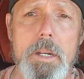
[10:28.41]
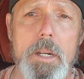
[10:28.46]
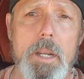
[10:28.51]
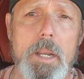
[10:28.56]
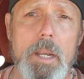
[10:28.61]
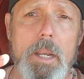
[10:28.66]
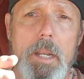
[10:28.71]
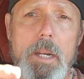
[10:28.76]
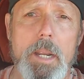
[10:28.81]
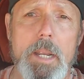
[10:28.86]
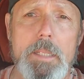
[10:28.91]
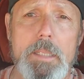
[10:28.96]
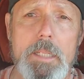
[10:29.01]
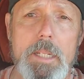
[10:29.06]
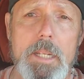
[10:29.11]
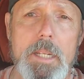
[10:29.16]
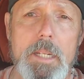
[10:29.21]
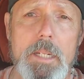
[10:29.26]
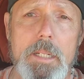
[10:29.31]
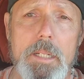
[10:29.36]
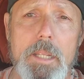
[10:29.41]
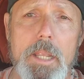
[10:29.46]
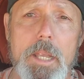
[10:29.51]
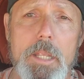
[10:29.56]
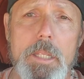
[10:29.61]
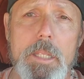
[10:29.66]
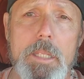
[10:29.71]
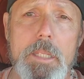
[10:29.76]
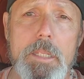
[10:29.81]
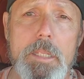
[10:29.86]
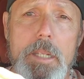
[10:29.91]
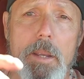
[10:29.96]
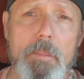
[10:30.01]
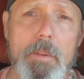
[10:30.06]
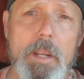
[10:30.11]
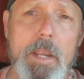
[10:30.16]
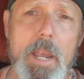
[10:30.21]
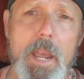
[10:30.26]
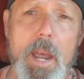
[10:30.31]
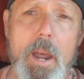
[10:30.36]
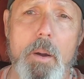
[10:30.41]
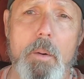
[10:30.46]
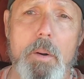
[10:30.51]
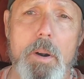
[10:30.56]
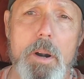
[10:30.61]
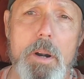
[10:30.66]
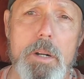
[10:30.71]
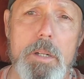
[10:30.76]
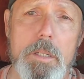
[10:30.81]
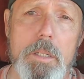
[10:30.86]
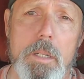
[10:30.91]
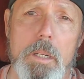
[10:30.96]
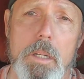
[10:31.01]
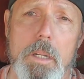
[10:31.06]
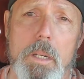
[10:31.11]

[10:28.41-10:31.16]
and at the end of that 70 hours,